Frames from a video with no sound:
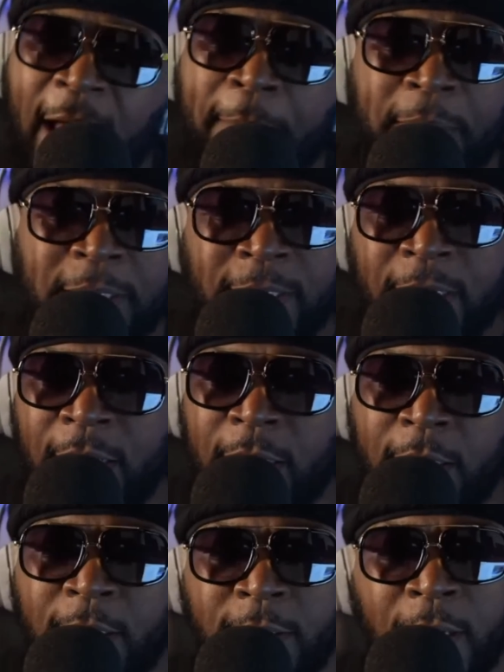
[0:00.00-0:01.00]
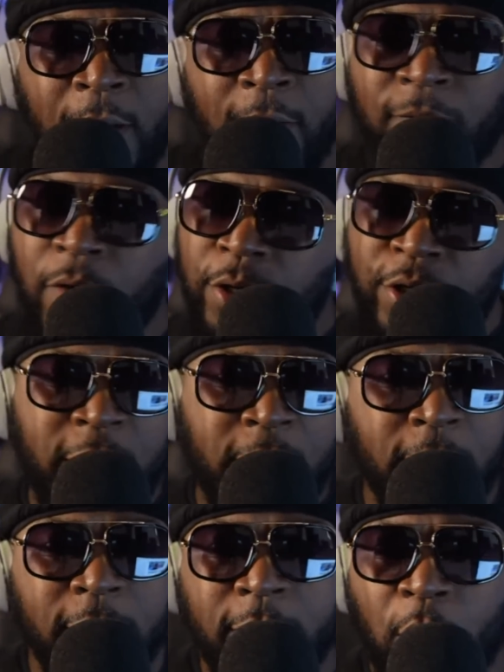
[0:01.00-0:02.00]
been saying this for
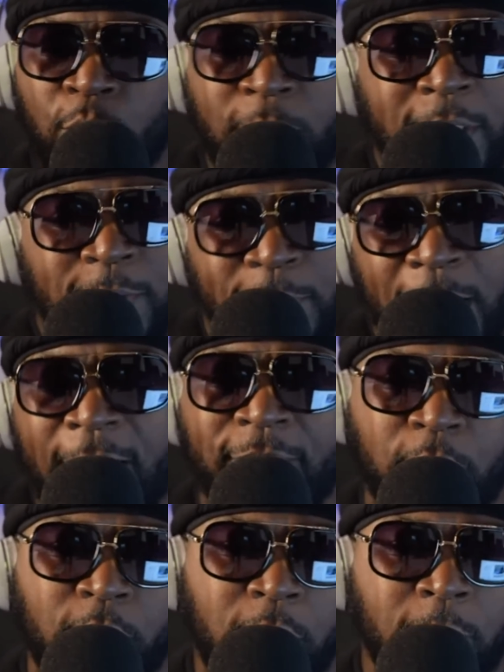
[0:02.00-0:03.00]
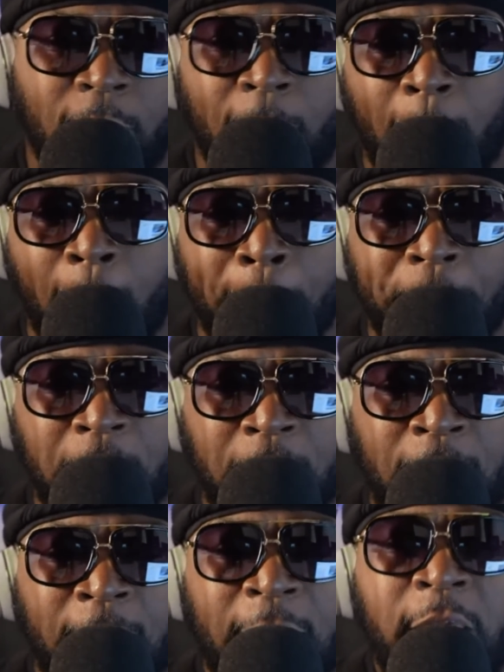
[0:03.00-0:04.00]
years on this platform.
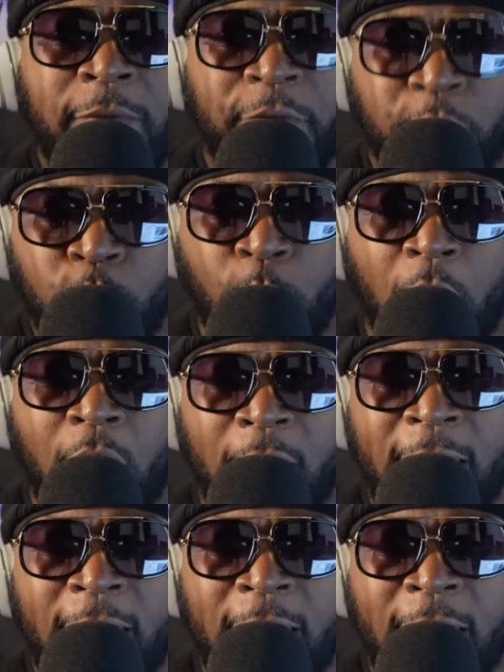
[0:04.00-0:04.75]
If you are a